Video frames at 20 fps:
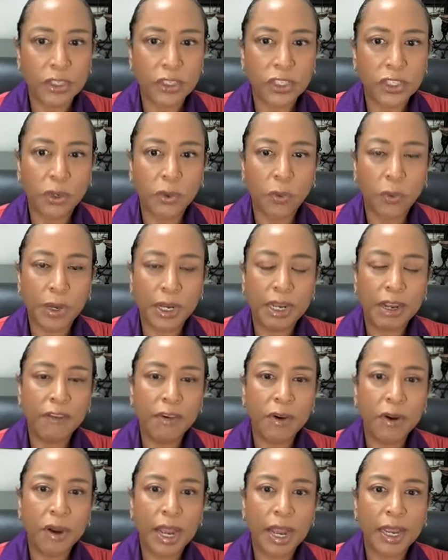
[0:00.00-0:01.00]
So,
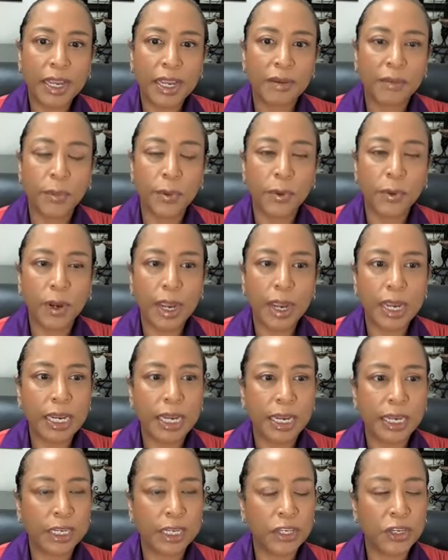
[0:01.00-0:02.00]
whenever I am praying,